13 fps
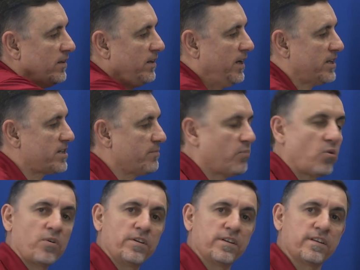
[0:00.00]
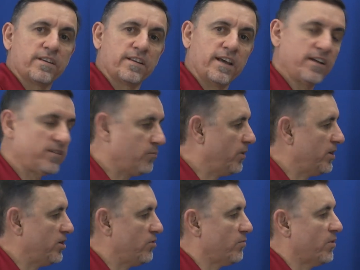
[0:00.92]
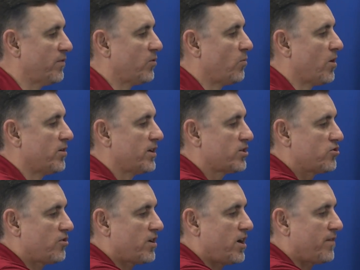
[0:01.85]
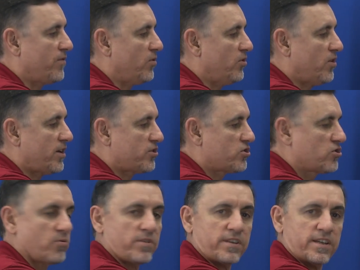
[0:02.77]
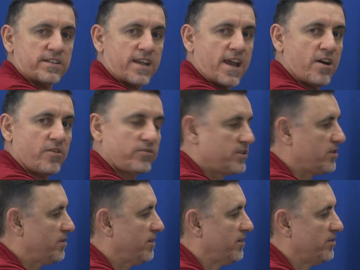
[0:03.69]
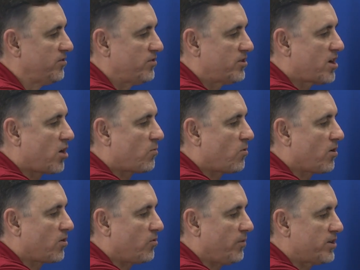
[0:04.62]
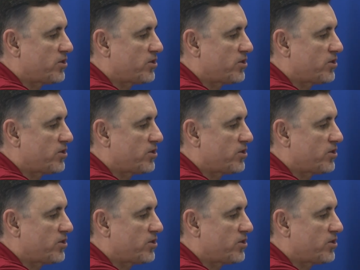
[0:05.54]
It's important that when you remove the wire nuts, you're careful not to short these out to the ductwork or